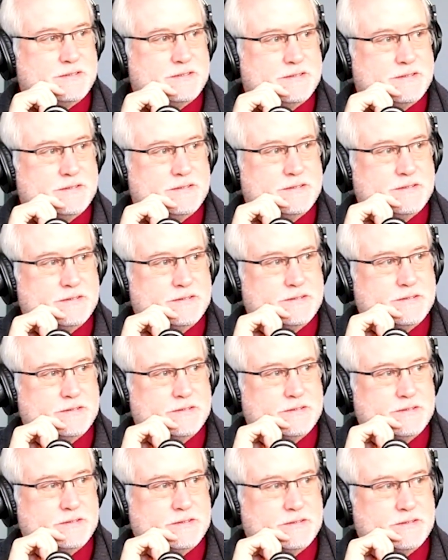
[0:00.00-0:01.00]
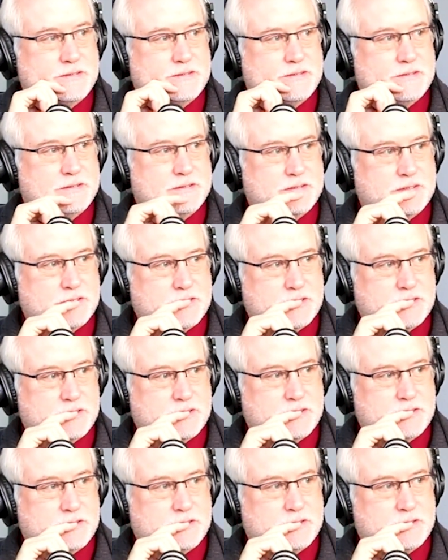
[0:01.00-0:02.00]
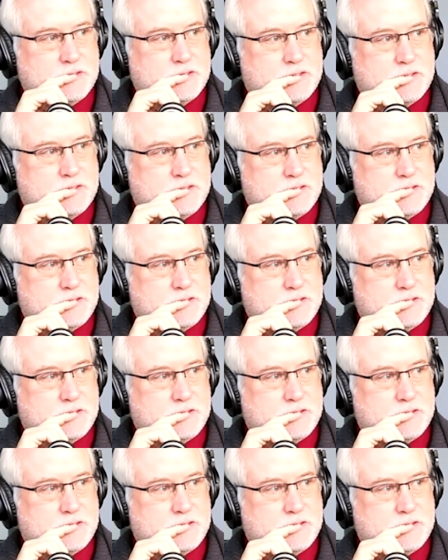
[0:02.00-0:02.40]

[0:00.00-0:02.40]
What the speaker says: the comment must have come from somewhere.